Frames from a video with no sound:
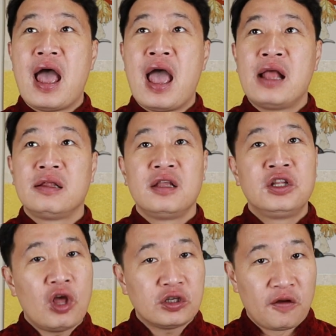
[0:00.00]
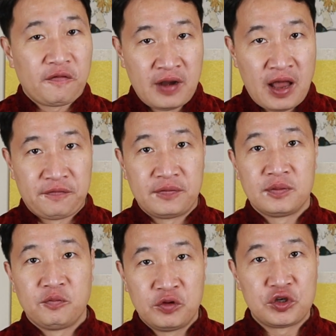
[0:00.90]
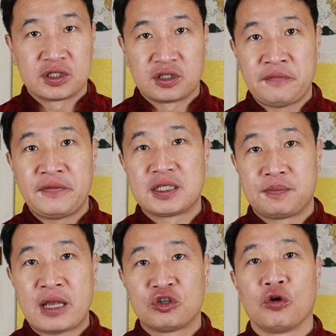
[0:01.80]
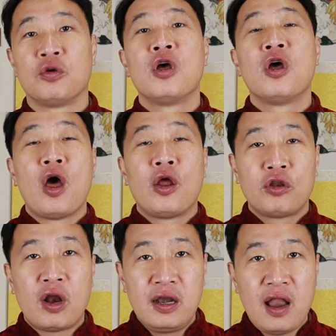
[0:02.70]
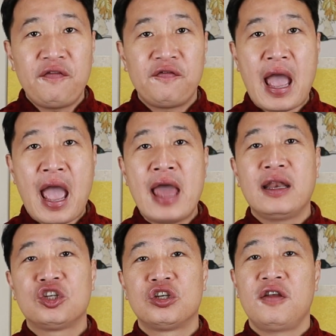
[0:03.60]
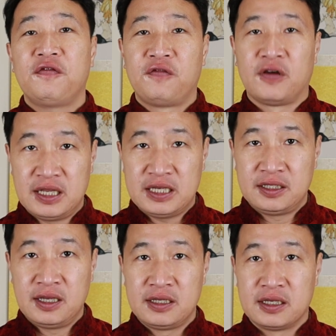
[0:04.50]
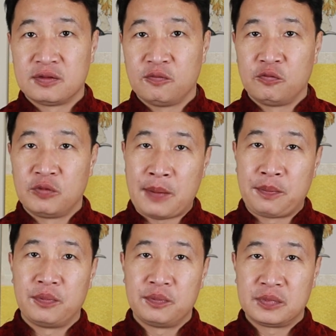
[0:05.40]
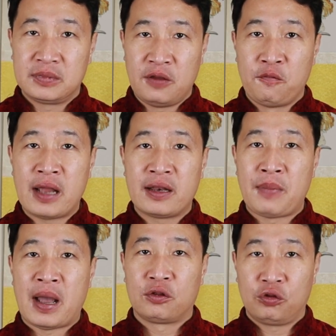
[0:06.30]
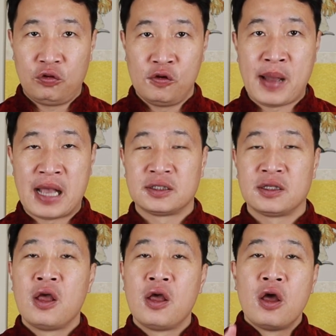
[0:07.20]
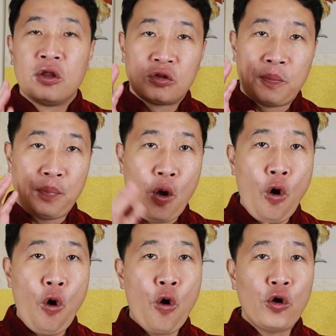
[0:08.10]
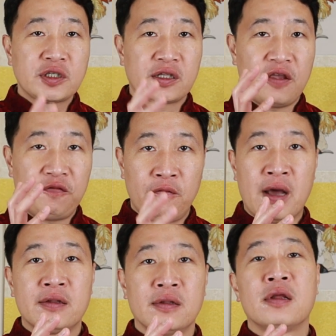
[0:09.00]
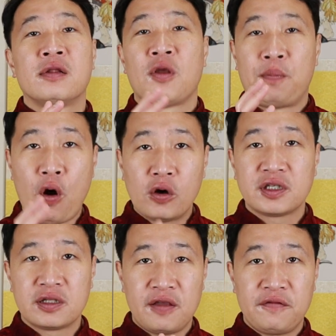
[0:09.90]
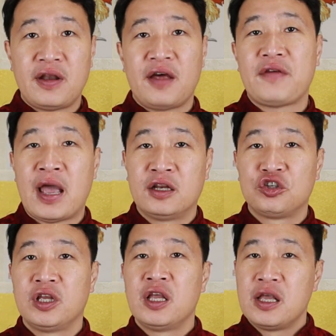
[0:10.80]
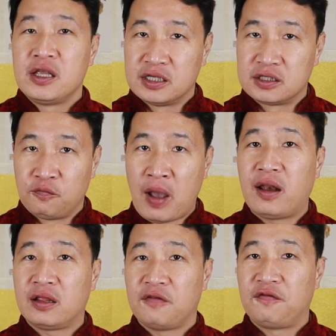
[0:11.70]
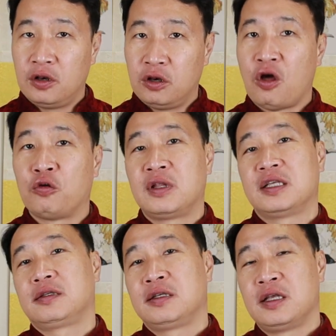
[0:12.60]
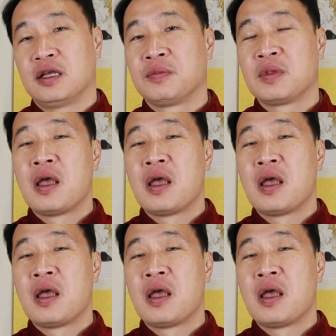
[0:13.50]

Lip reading: And in terms of love, which is something special, the love energy for this year is, we can divide it by two parts. The positive one, the positive love energy is relatively low this year.